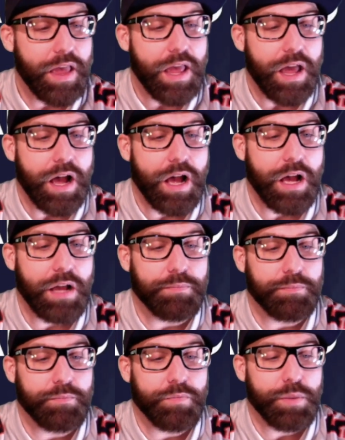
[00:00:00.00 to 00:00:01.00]

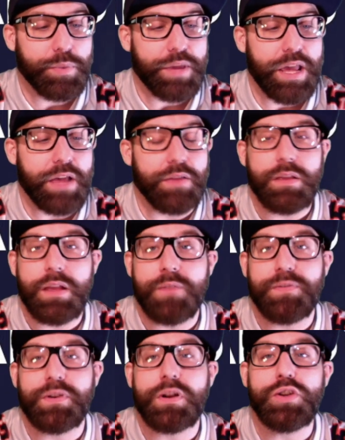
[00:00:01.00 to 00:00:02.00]
But yeah,
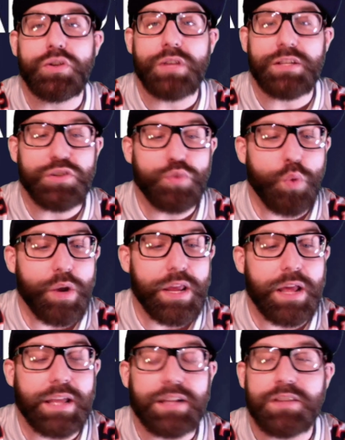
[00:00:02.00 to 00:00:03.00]
if you're going to do less than 20,
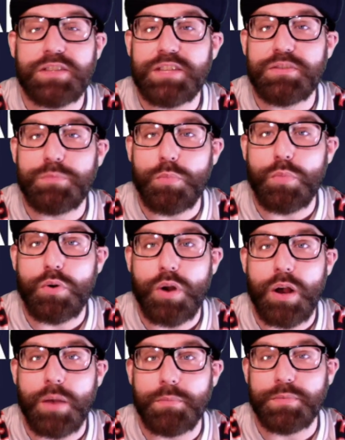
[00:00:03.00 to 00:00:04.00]
I'd like to see some
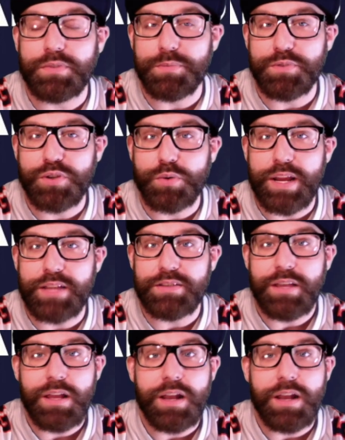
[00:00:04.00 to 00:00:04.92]
more some screens.